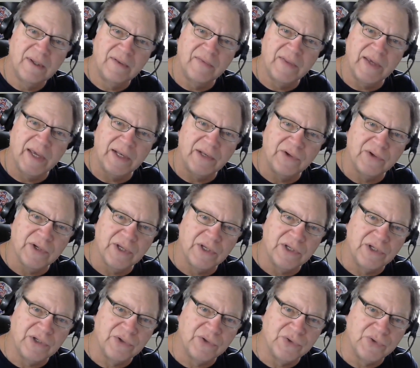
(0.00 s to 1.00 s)
that you
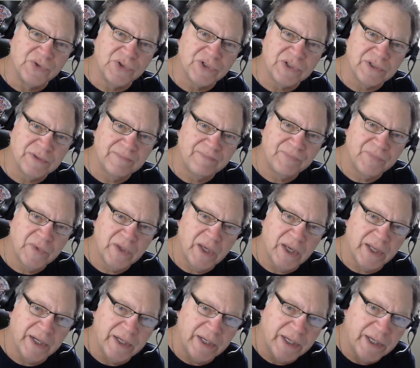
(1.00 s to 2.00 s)
can use
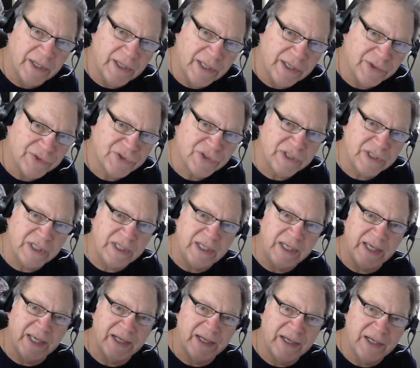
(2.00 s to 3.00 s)
on an
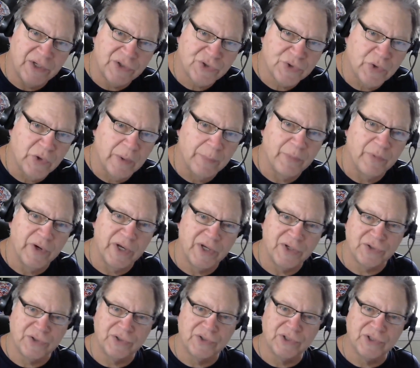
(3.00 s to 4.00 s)
LLC and an S
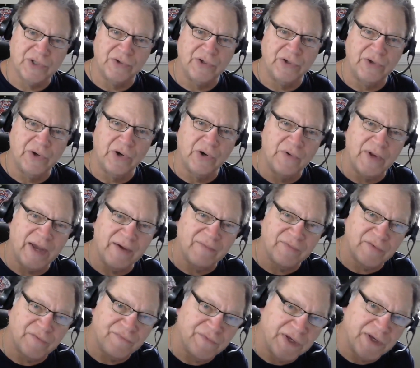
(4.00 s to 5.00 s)
corporation, so you don't
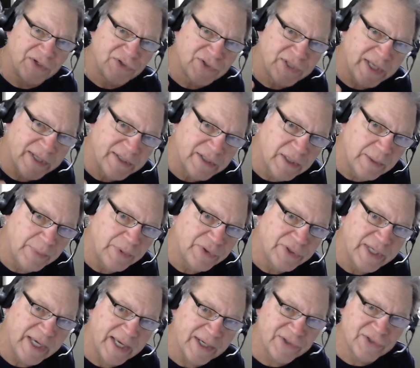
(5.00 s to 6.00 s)
have to face that double
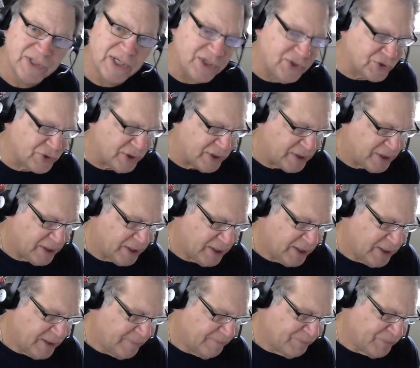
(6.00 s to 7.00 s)
taxation.
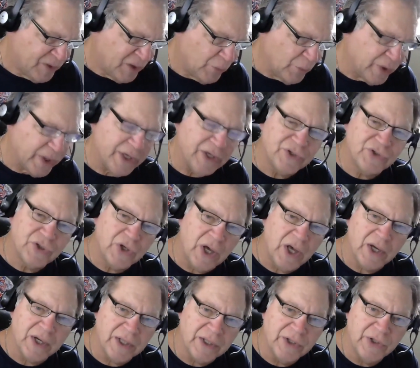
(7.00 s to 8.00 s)
We're going to
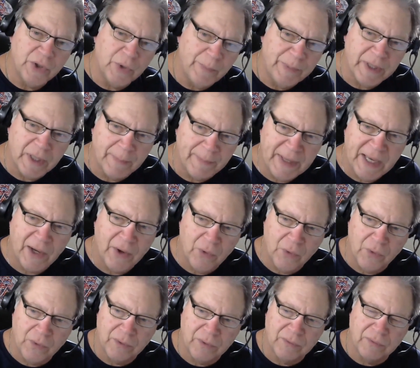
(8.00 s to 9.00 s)
talk a little bit
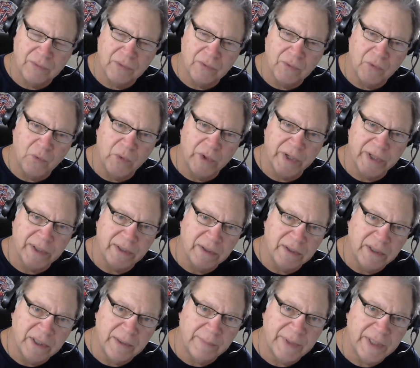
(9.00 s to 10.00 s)
about what
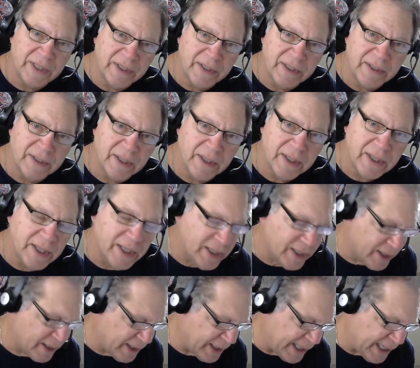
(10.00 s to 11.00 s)
limited
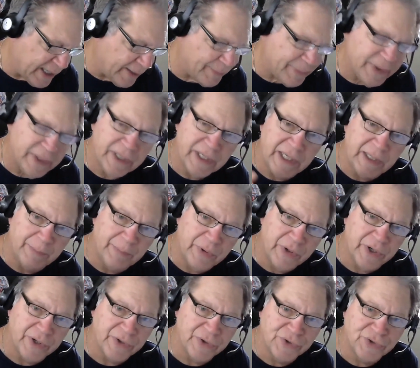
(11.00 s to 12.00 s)
liability
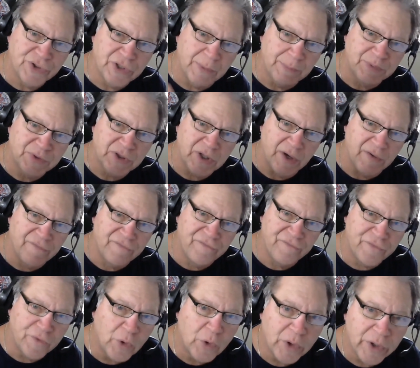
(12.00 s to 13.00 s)
partnerships
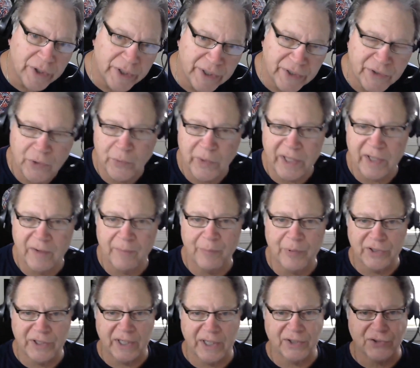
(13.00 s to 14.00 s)
afford in the way of
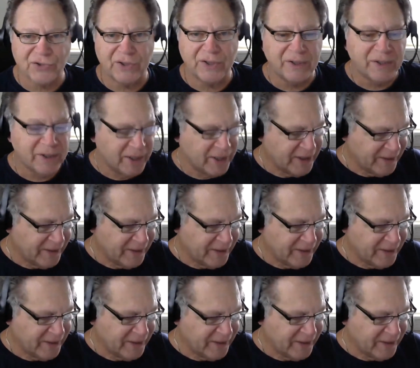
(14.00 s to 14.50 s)
protection